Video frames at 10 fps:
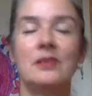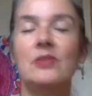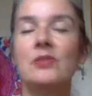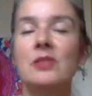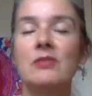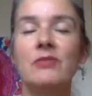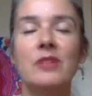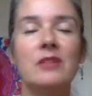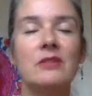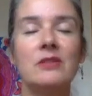looks,
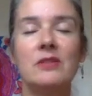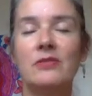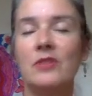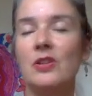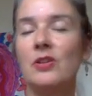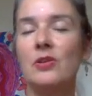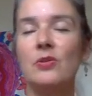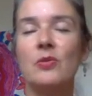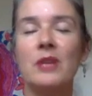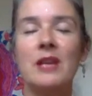feels for
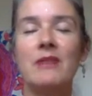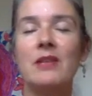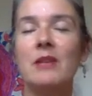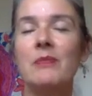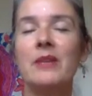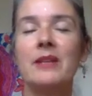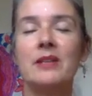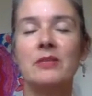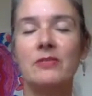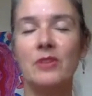you, whatever that
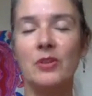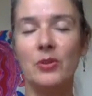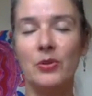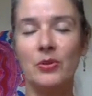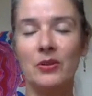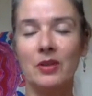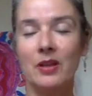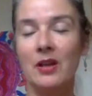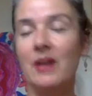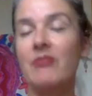means for you.
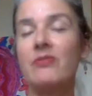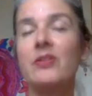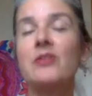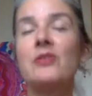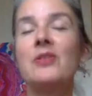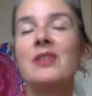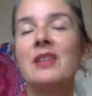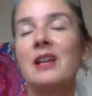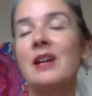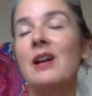I feel
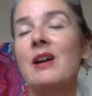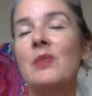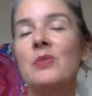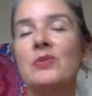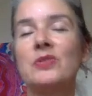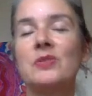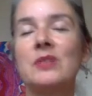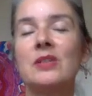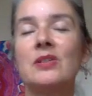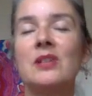like I want to
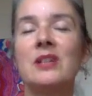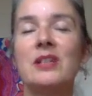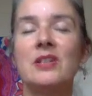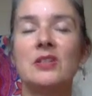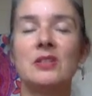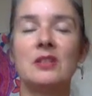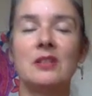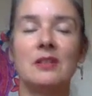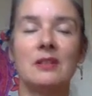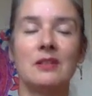acknowledge
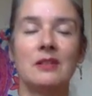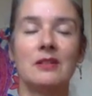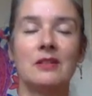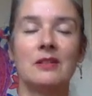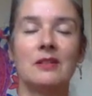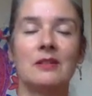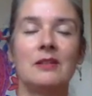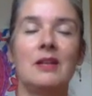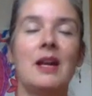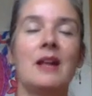
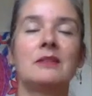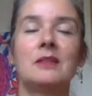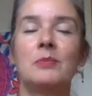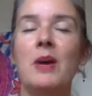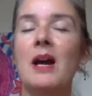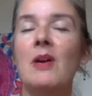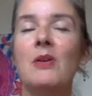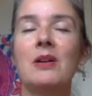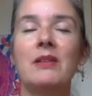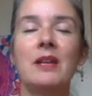that
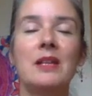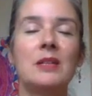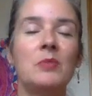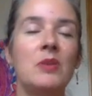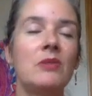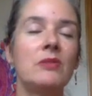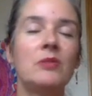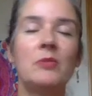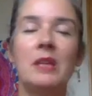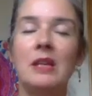power that is
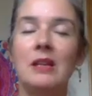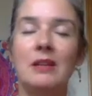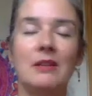beyond me,